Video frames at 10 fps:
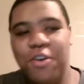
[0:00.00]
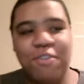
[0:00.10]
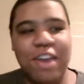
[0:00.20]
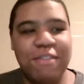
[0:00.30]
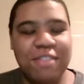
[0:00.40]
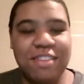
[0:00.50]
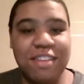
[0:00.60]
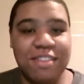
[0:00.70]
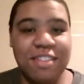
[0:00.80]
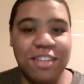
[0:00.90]
Ravens
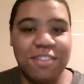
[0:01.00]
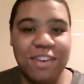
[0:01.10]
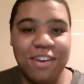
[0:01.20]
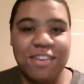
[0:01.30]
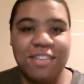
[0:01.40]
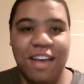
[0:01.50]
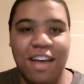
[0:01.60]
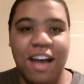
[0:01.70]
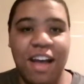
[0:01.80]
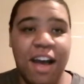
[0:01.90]
is another series
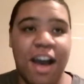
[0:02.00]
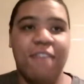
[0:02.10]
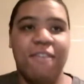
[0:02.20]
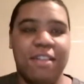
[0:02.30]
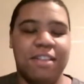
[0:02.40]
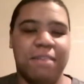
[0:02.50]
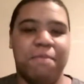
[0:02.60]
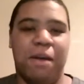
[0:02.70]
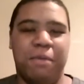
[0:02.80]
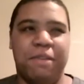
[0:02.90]
that I read like
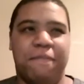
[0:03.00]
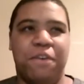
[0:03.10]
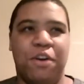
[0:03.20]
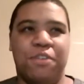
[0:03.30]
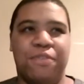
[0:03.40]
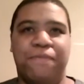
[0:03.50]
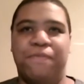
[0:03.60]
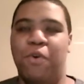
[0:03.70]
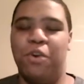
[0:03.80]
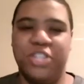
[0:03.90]
probably the first
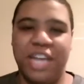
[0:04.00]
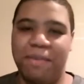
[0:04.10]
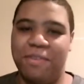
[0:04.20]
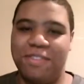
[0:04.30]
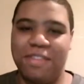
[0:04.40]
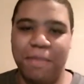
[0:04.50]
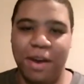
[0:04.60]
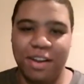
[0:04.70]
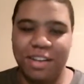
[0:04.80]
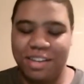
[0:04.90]
4 chapters in the
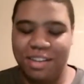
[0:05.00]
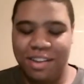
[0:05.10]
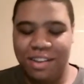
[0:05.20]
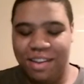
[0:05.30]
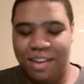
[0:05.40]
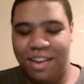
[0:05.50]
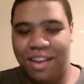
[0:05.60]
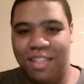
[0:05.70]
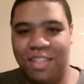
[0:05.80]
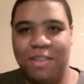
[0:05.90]
manga,
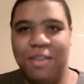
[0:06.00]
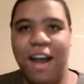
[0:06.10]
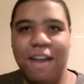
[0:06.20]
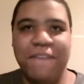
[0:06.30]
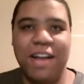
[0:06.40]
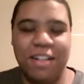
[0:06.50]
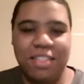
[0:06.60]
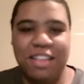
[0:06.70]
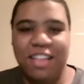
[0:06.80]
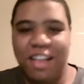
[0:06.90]
and then I found
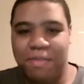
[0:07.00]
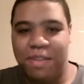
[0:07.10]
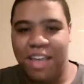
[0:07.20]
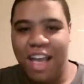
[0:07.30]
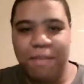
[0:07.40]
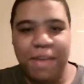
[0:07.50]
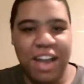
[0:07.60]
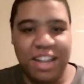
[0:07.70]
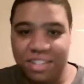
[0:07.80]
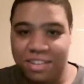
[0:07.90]
out the announcement of the anime and
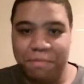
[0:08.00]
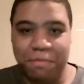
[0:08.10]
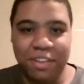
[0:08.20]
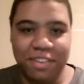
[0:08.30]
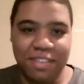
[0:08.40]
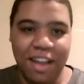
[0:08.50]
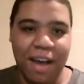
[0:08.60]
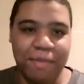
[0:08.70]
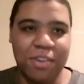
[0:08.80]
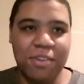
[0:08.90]
I just completely
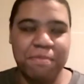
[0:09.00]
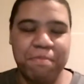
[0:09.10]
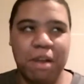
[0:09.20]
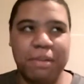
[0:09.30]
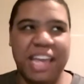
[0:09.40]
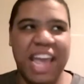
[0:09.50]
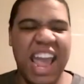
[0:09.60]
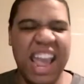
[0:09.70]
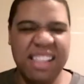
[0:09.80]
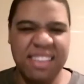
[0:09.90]
stopped. There's probably
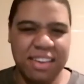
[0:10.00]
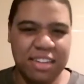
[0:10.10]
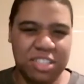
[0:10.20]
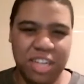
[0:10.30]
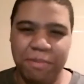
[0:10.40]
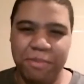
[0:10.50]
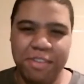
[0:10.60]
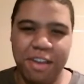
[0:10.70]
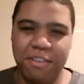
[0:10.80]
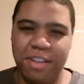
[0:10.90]
18 chapters
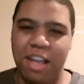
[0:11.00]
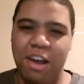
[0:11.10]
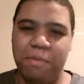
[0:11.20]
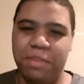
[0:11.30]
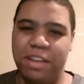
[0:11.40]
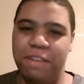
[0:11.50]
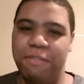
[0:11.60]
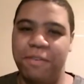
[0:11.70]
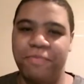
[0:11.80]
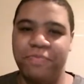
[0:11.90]
out right now, I
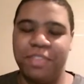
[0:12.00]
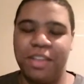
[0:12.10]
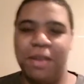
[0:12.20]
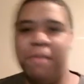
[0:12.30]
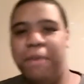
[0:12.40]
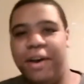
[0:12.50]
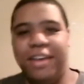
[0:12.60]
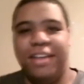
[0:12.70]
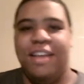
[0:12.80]
believe. But